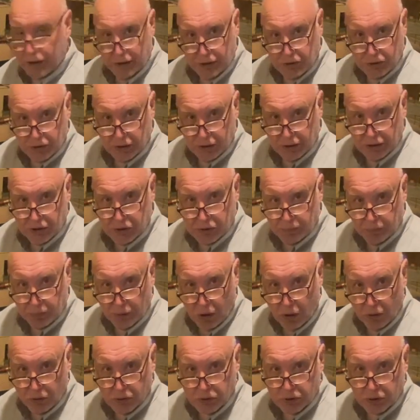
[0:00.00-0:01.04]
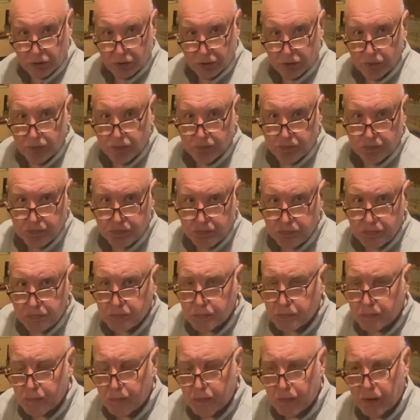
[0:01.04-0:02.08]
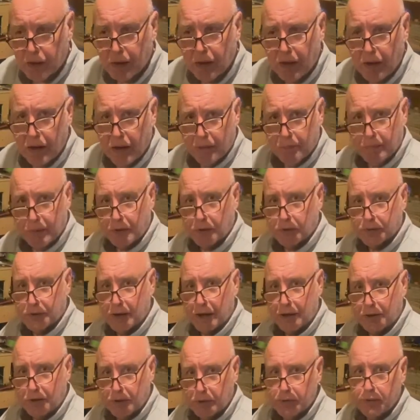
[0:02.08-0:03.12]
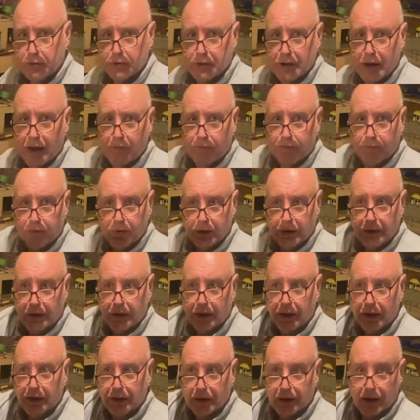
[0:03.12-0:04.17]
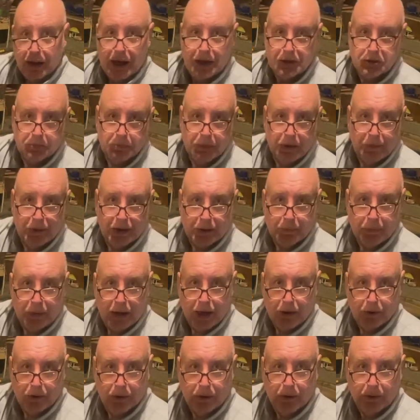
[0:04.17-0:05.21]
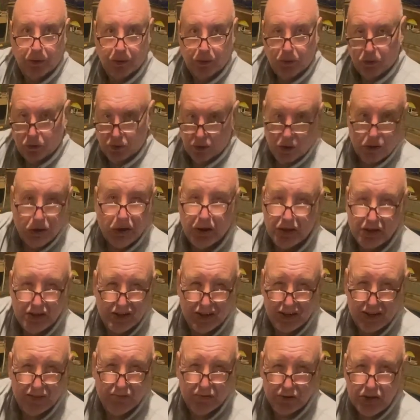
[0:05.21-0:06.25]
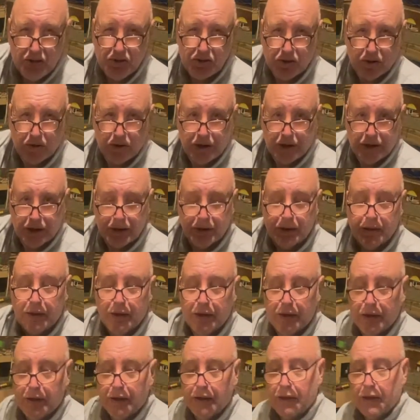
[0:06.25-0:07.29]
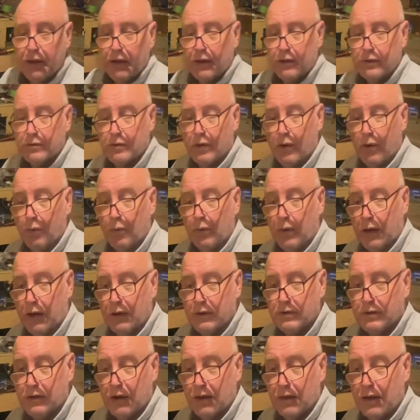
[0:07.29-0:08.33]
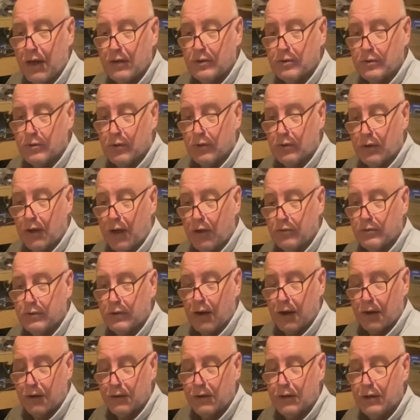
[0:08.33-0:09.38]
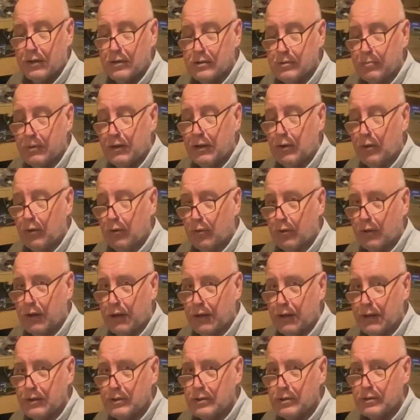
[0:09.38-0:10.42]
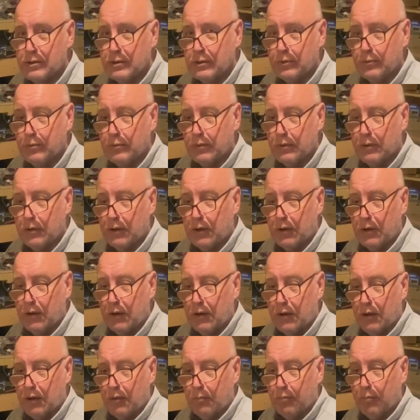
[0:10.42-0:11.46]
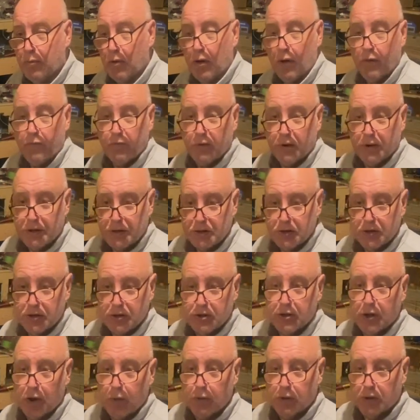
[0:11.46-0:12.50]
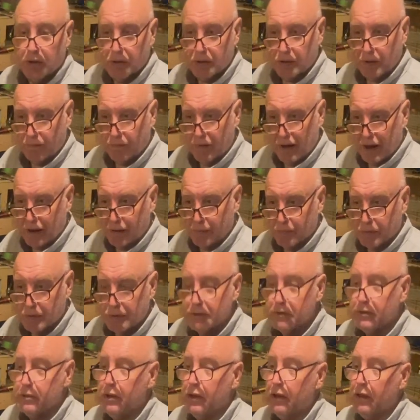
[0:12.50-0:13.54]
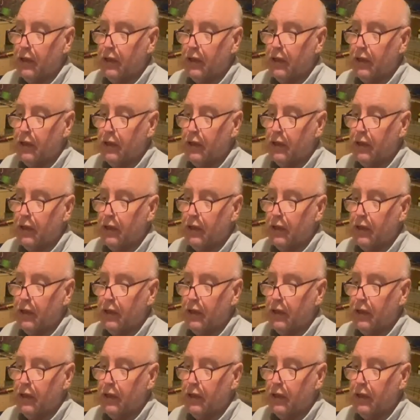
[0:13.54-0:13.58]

each of these blocks do, because I use that for the glass mimic panel or on the TV screen. So I say that's something else I need to be looking into. But hopefully this is showing you developments.